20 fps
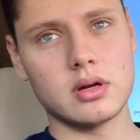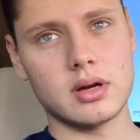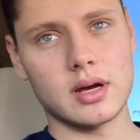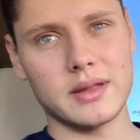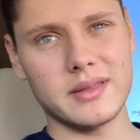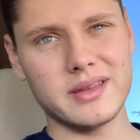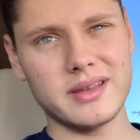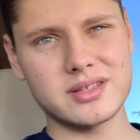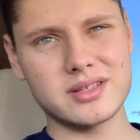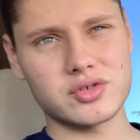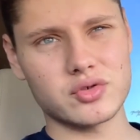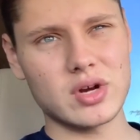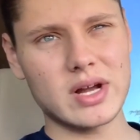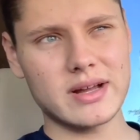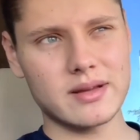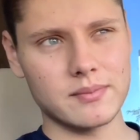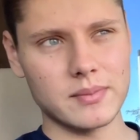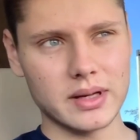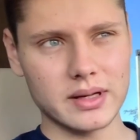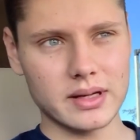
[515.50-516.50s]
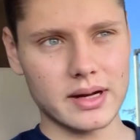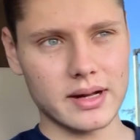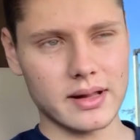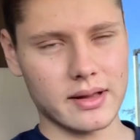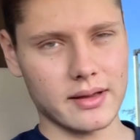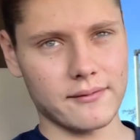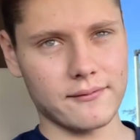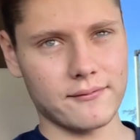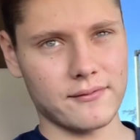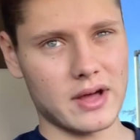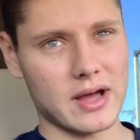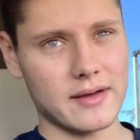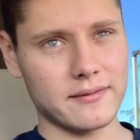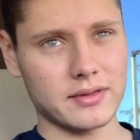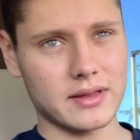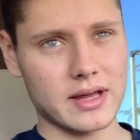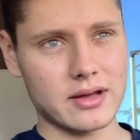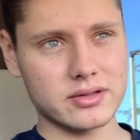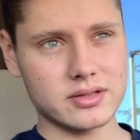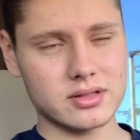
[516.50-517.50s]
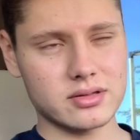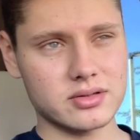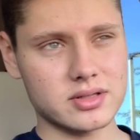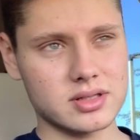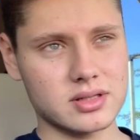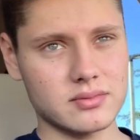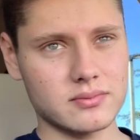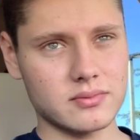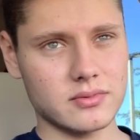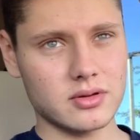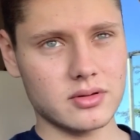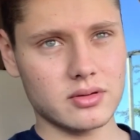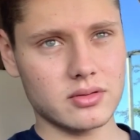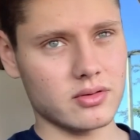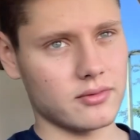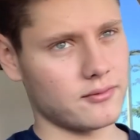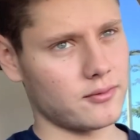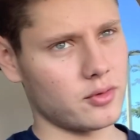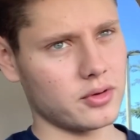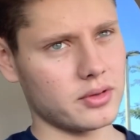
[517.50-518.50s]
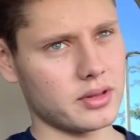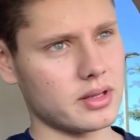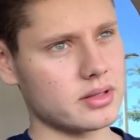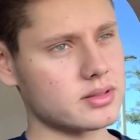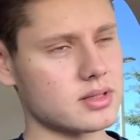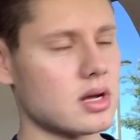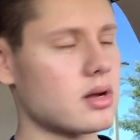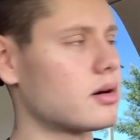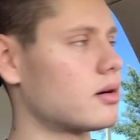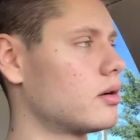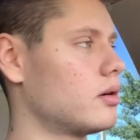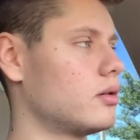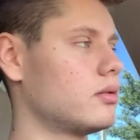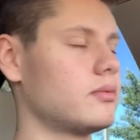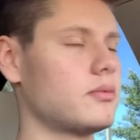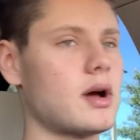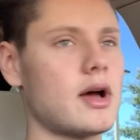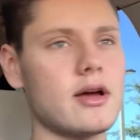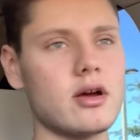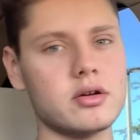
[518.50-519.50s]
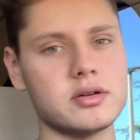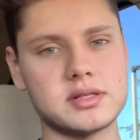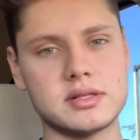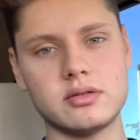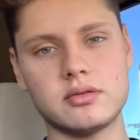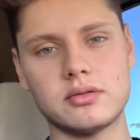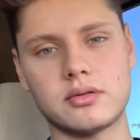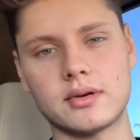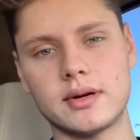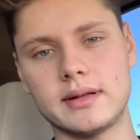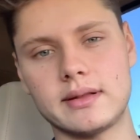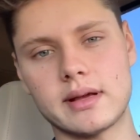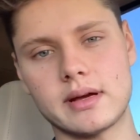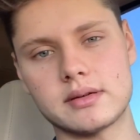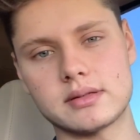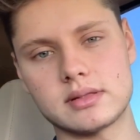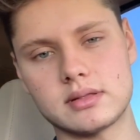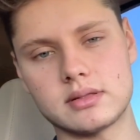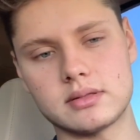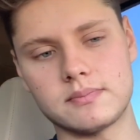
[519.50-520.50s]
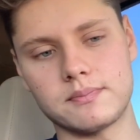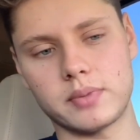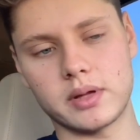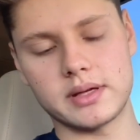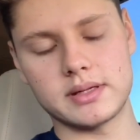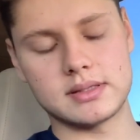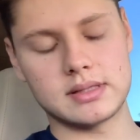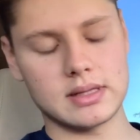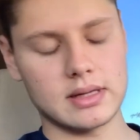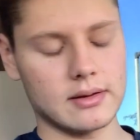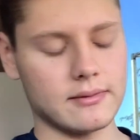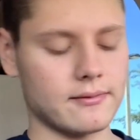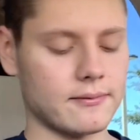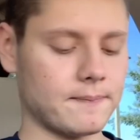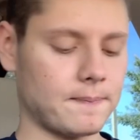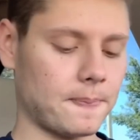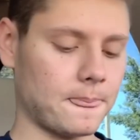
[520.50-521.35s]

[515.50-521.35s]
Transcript: I think it's recommended at like 5,000 or something, or 4,000. I don't know. I always do 3,000, play it safe.